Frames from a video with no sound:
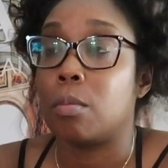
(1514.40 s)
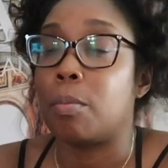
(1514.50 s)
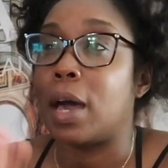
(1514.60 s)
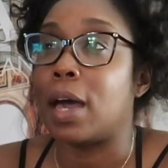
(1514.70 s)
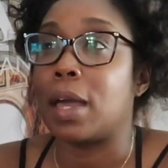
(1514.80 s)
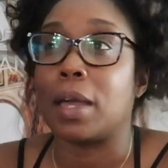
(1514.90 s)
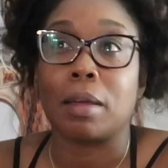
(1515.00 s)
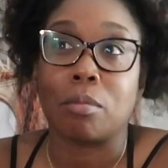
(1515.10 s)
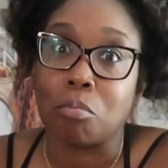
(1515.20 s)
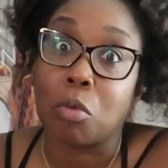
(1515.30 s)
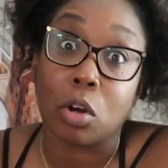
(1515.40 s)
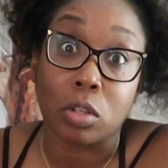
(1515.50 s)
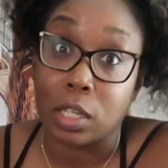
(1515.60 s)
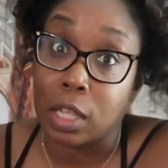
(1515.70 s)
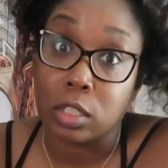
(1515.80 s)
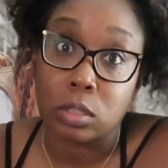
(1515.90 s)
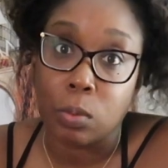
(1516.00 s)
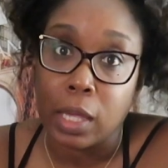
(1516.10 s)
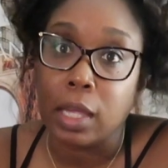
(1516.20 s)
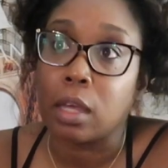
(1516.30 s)
by early next
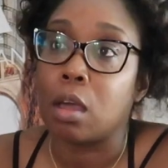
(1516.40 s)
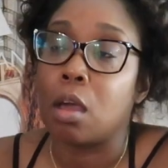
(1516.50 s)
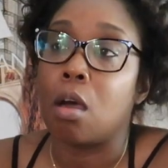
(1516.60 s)
week